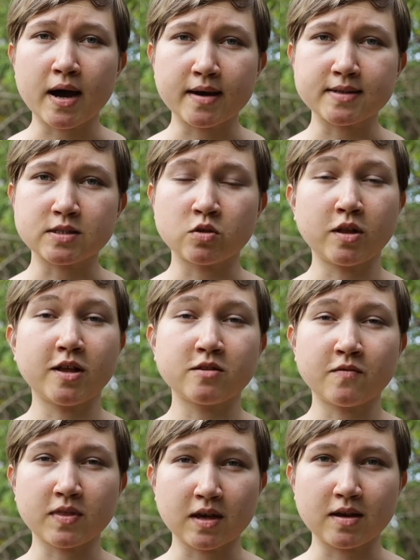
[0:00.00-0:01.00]
eyes on a lot
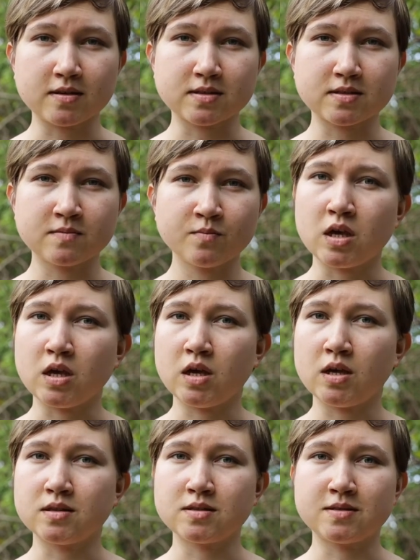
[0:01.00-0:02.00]
of things.
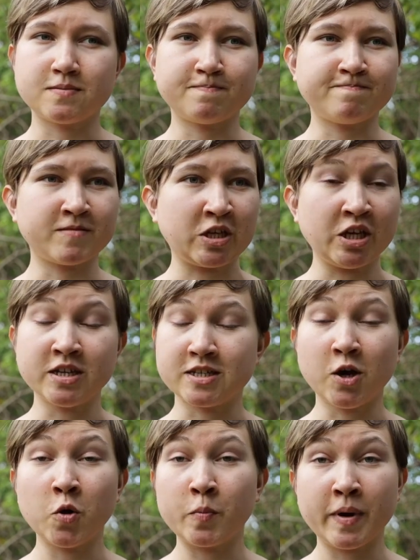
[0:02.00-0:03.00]
It kicked
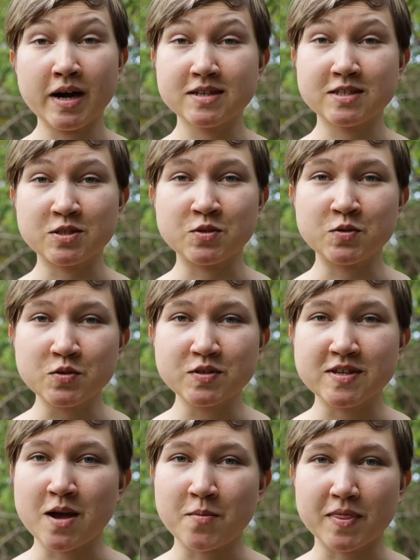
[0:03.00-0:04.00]
our butts to do
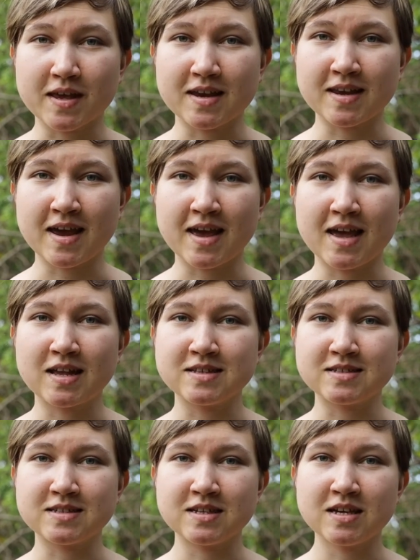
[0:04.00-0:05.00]
something
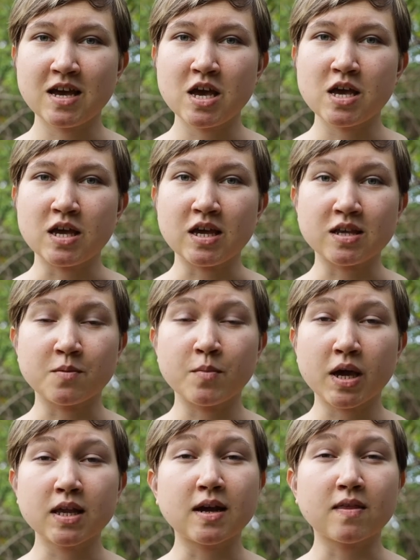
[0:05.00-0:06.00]
and it
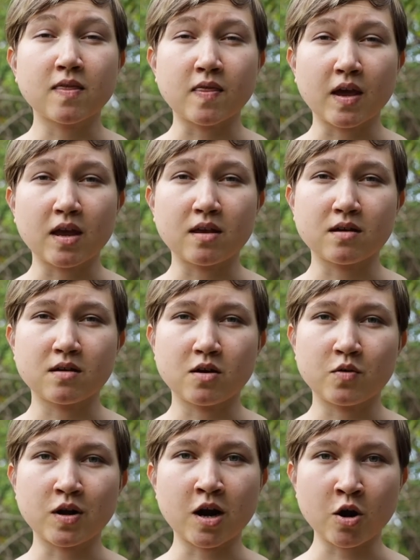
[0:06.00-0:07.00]
made us think
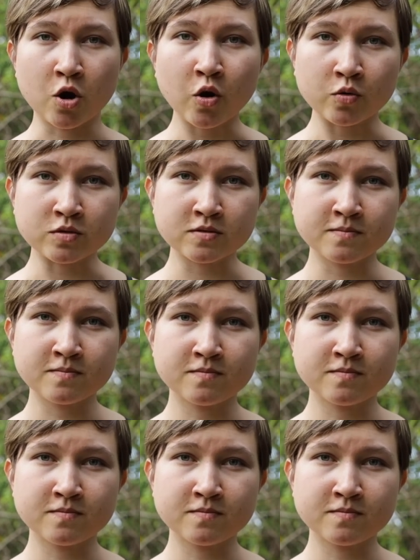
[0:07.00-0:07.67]
on our own.